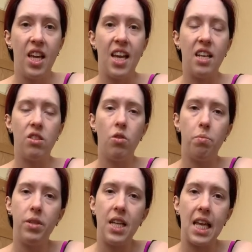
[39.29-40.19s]
It's not
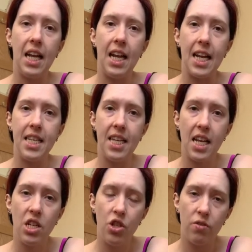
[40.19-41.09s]
particularly
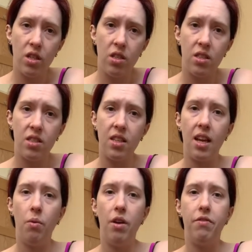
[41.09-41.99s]
dangerous.
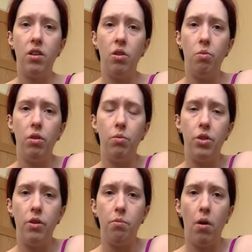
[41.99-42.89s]
However, when we're
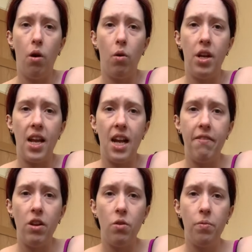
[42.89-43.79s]
doing pole and
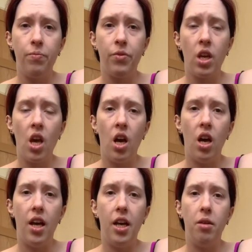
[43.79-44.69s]
aerial,
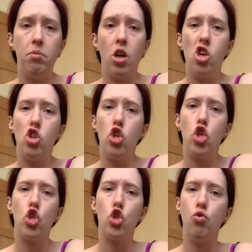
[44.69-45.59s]
um,
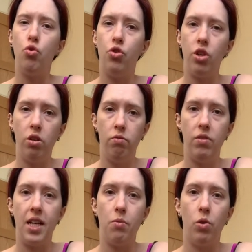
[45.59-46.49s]
you don't
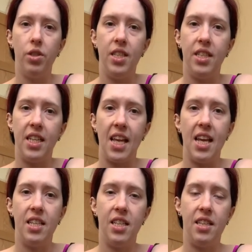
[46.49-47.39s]
really want it to
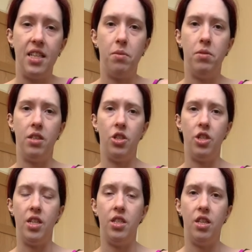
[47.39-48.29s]
get to this
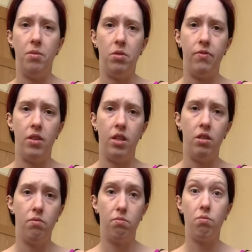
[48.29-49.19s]
position in terms of the,
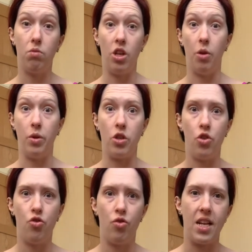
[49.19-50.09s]
you know, when you
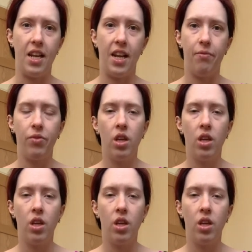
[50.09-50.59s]
straighten it.